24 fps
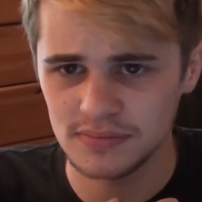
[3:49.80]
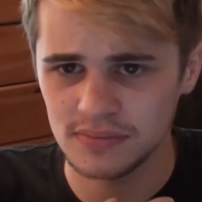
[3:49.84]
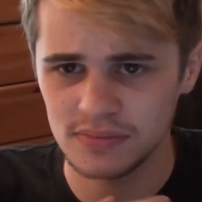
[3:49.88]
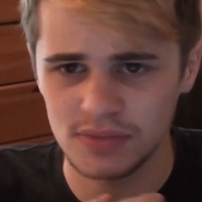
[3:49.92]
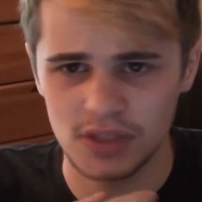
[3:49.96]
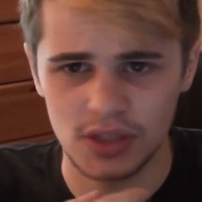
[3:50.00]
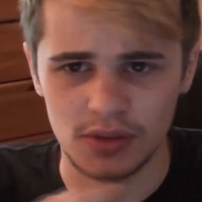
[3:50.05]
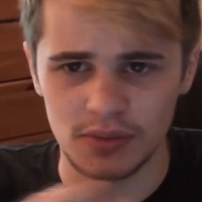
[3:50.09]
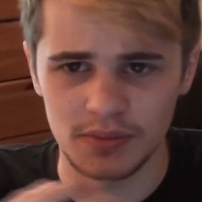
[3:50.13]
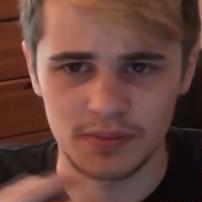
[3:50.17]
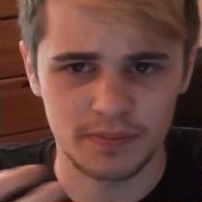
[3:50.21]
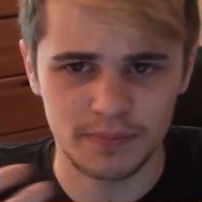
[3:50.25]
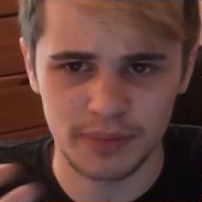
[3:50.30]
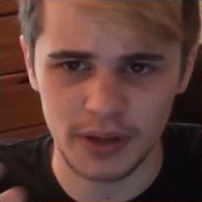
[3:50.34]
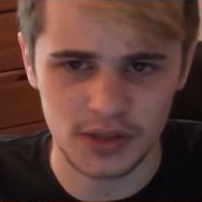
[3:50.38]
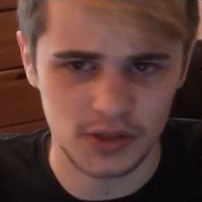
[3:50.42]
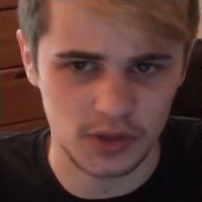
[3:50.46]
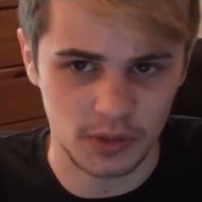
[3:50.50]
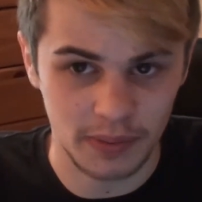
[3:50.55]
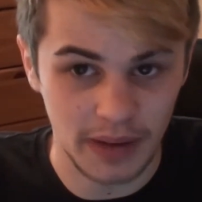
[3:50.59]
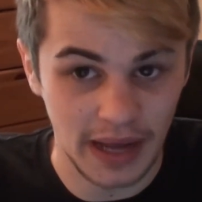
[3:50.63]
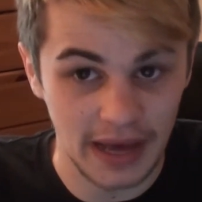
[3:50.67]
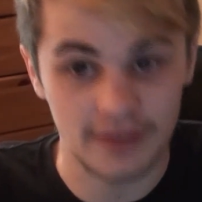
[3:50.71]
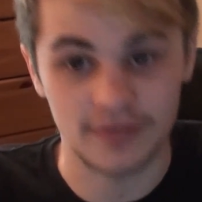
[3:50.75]
do
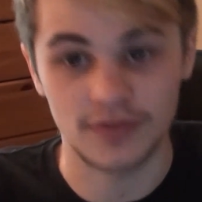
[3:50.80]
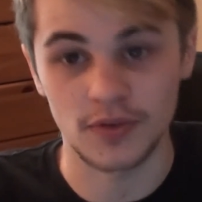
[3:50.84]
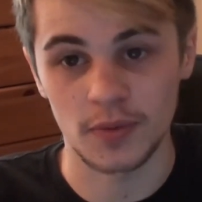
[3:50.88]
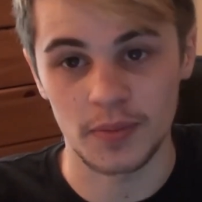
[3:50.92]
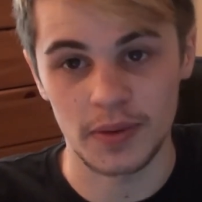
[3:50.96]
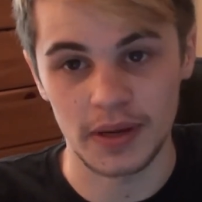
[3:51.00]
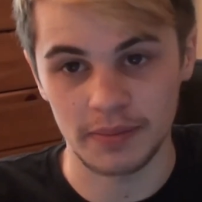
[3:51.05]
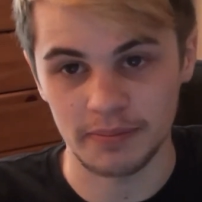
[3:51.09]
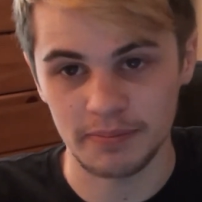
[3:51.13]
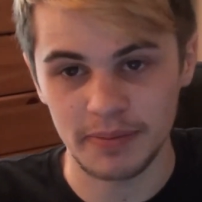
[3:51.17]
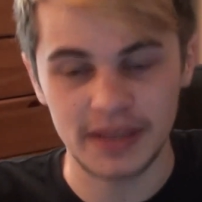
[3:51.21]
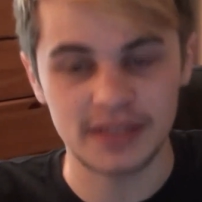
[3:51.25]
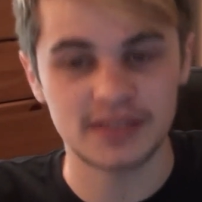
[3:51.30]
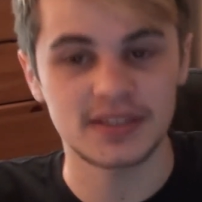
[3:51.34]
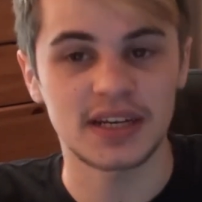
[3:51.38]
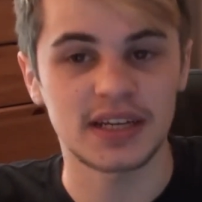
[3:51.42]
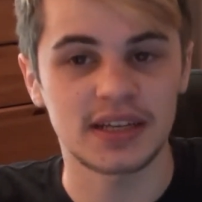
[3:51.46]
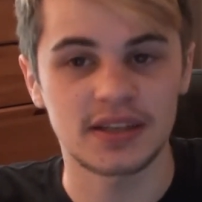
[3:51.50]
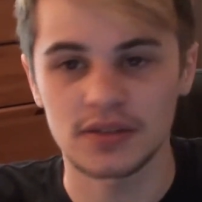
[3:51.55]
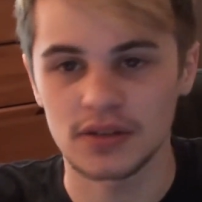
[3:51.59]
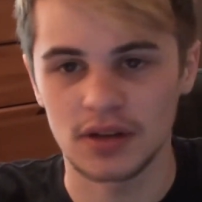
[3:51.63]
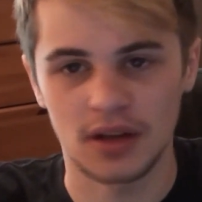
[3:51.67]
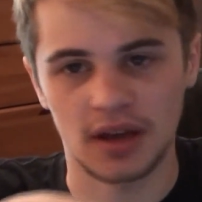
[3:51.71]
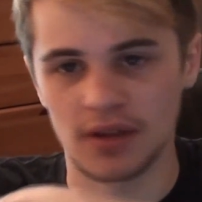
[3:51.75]
puzzle platforming.
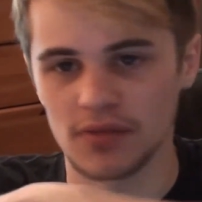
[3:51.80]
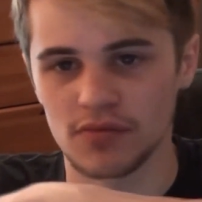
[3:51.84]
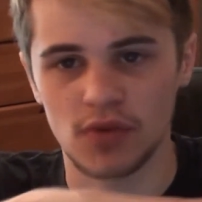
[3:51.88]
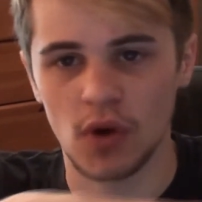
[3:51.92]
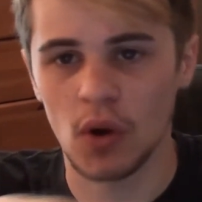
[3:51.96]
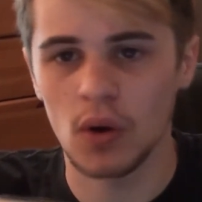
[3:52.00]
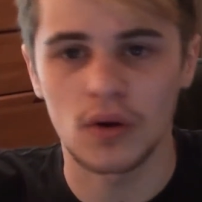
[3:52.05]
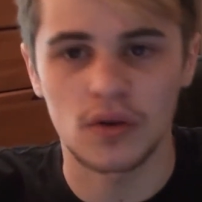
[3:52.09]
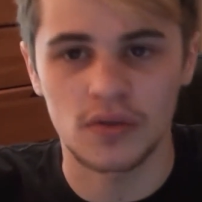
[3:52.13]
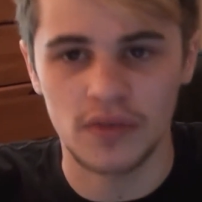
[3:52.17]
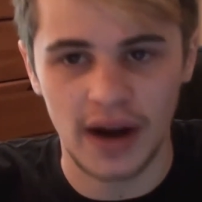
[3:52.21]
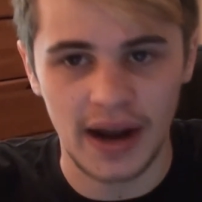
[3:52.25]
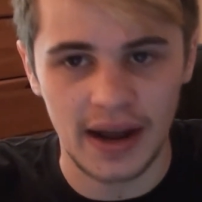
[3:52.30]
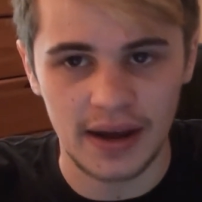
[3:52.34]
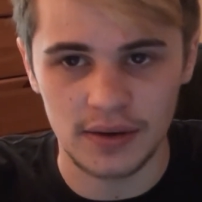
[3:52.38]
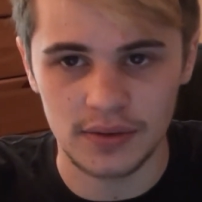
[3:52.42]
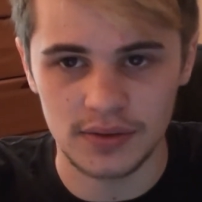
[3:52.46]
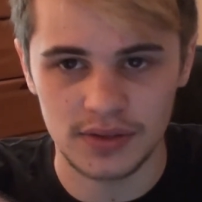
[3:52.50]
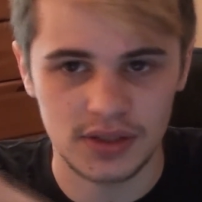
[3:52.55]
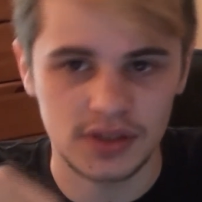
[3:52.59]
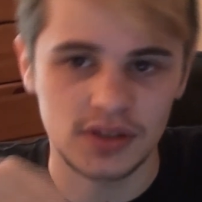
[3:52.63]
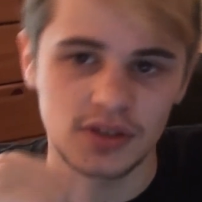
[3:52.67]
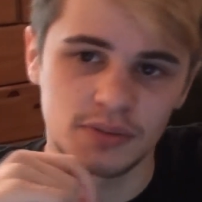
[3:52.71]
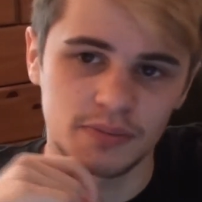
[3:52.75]
Basically you like roll
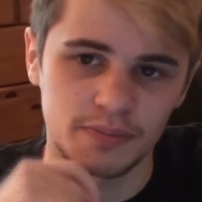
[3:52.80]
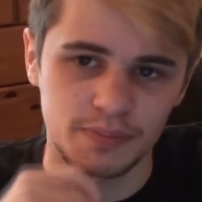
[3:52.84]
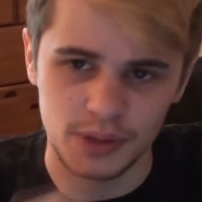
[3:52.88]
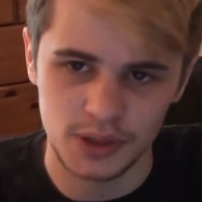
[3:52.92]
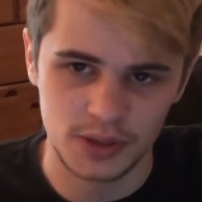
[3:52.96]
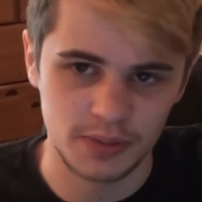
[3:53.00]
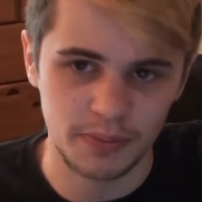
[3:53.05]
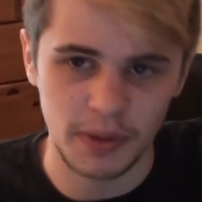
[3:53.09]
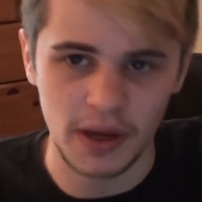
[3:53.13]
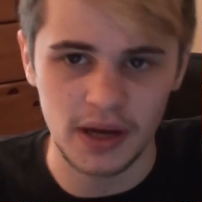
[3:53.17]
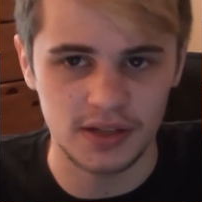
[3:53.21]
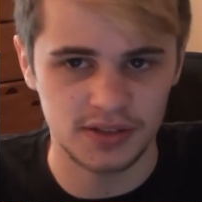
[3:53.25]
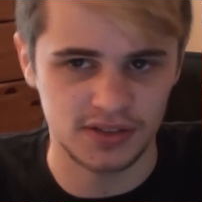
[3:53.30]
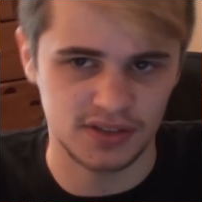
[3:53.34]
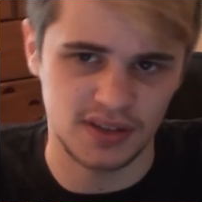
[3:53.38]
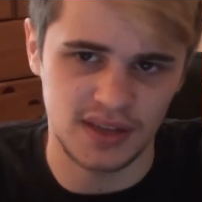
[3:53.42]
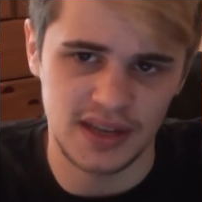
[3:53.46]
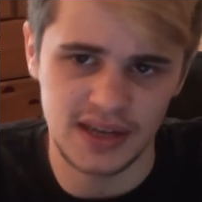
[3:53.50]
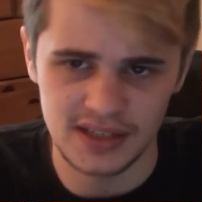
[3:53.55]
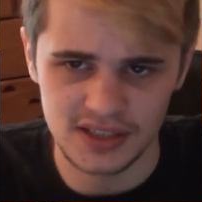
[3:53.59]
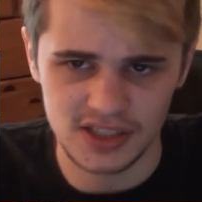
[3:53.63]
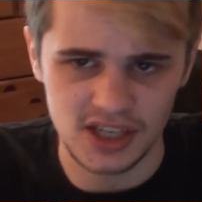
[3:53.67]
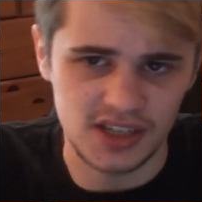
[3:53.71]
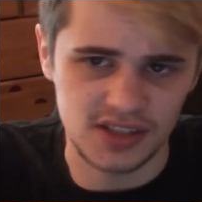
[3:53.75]
around and you push buttons and
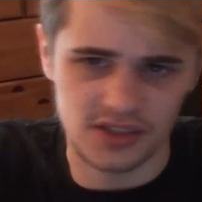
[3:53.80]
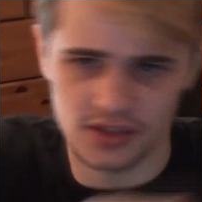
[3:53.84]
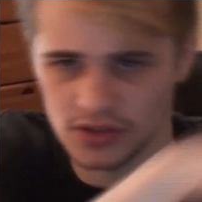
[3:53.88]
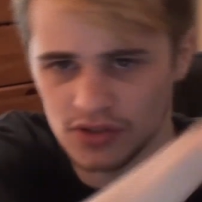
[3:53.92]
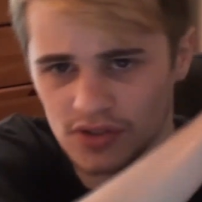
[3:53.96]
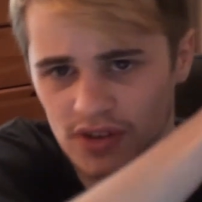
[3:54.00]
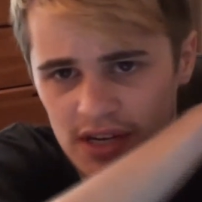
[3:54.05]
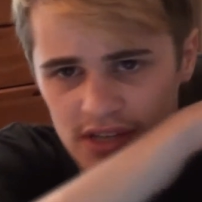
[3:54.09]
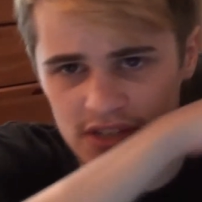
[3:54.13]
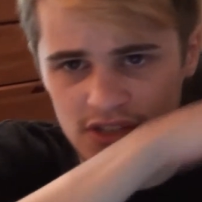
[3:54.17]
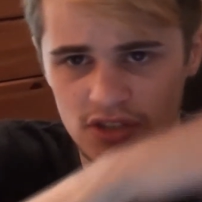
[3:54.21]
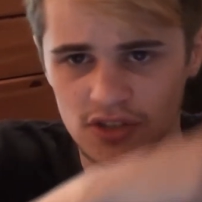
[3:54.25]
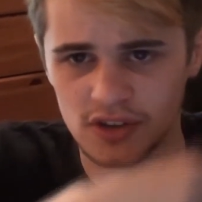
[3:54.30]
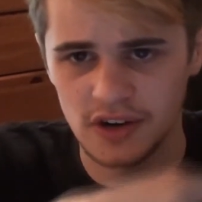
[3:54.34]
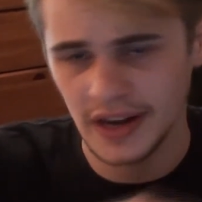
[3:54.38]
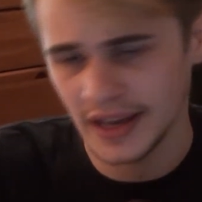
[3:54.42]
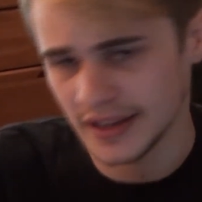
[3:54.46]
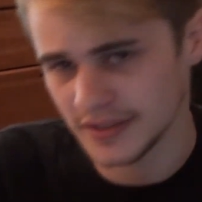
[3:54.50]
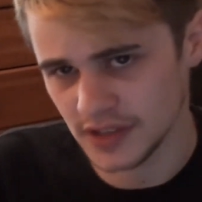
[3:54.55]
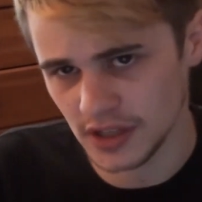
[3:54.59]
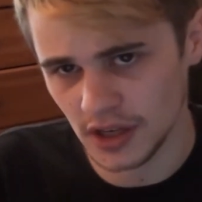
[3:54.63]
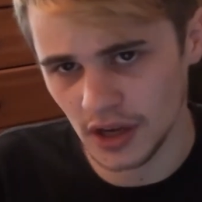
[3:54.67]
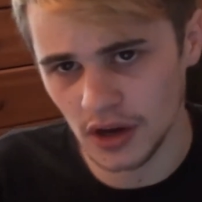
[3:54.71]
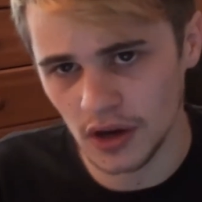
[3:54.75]
then it changes the direction you're
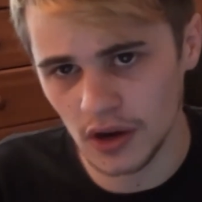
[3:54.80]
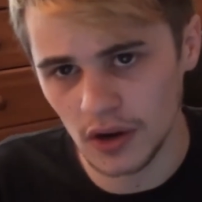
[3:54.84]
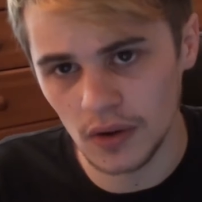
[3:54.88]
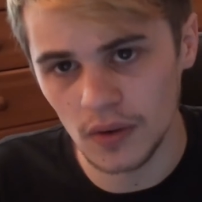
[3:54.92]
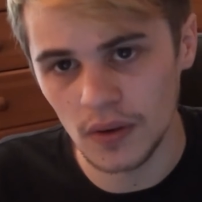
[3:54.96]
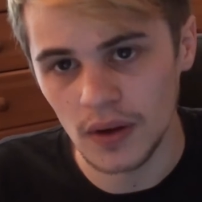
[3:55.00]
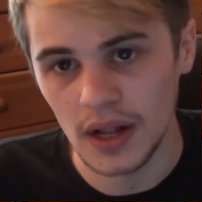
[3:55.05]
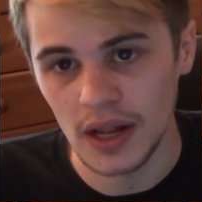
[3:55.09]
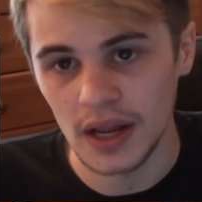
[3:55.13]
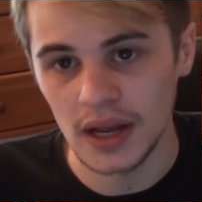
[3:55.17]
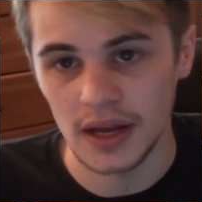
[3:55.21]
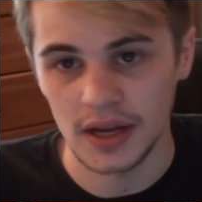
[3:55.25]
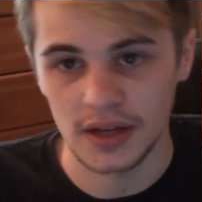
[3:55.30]
allowed to go,